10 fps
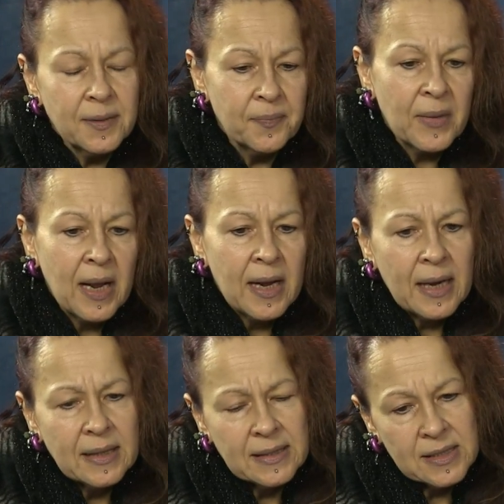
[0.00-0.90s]
Mm -hmm.
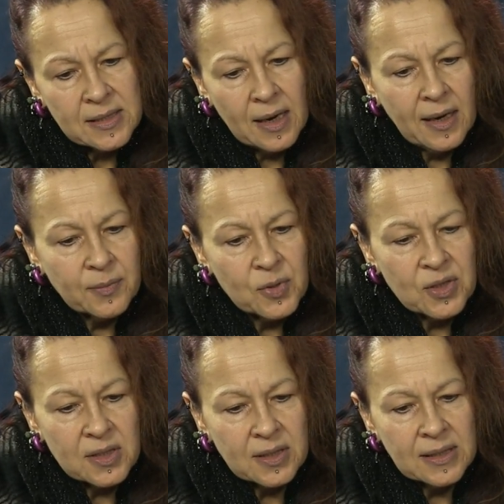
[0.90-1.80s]
And these, let me
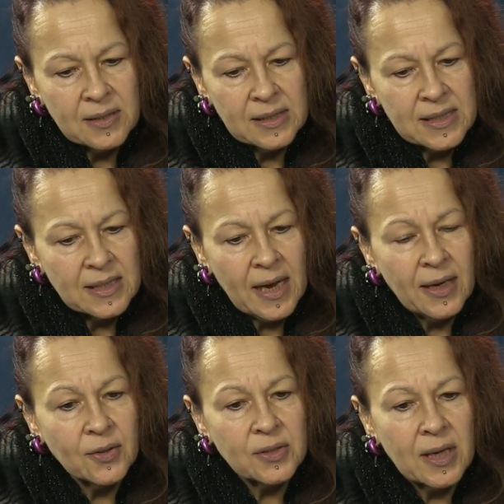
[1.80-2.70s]
just read these
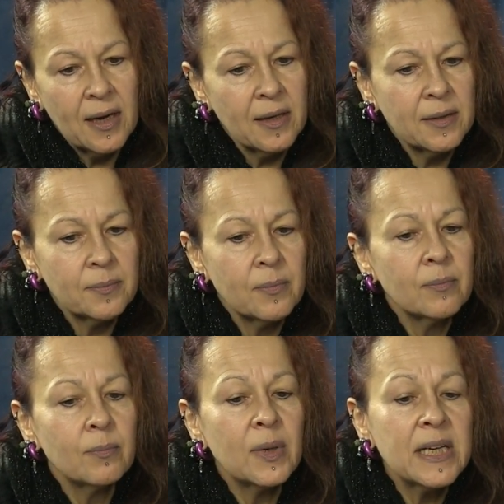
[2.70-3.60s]
out uh,
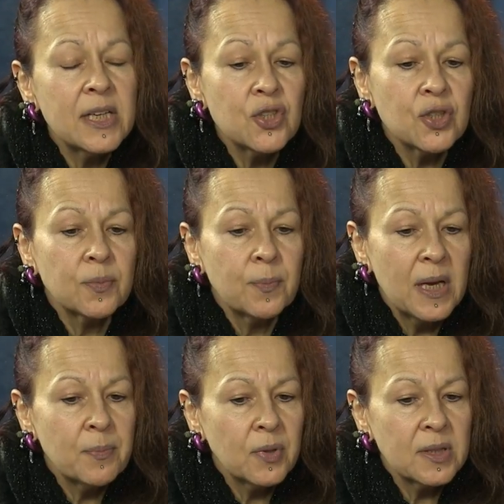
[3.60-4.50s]
bleach,
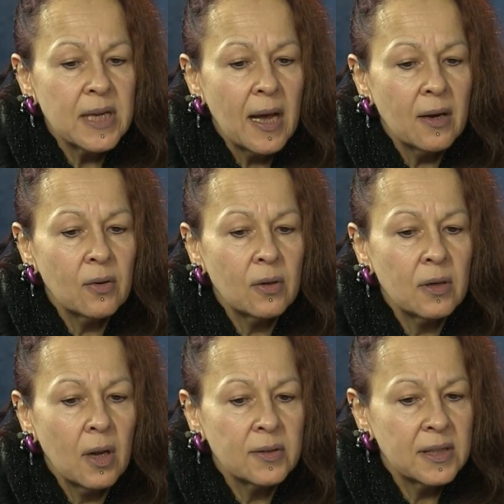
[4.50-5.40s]
paper
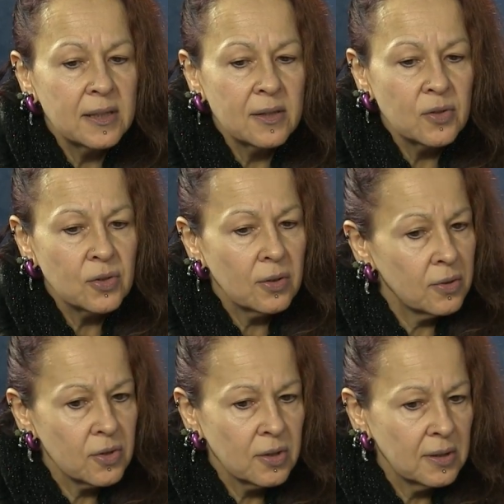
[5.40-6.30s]
towel, laundry
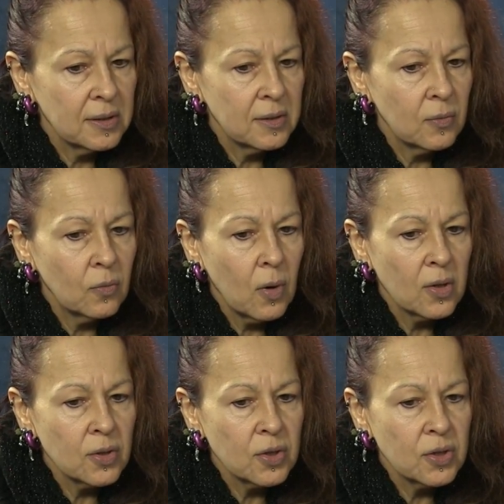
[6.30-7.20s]
detergent,
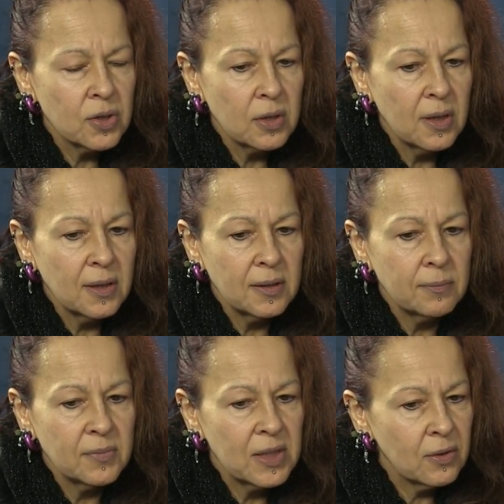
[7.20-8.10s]
wash
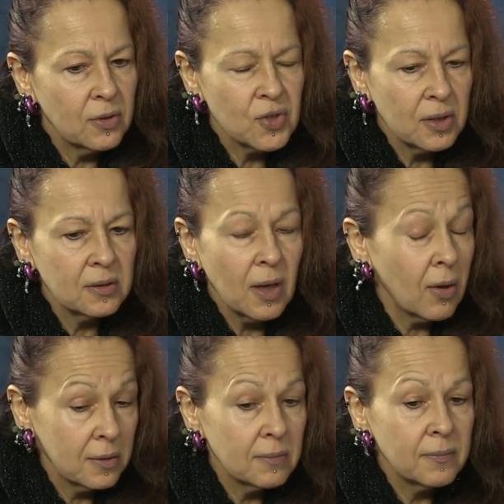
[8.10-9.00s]
um, detergent,
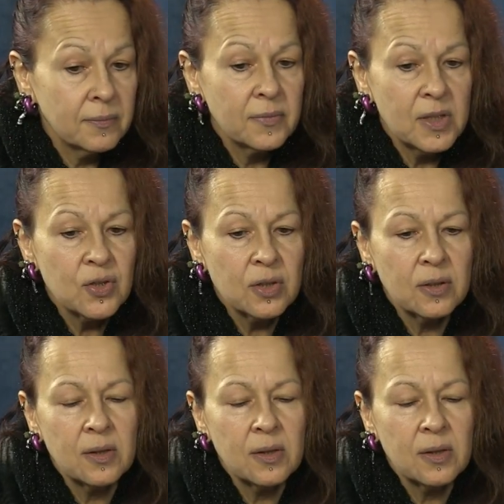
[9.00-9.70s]
Dawn dish mm -hmm.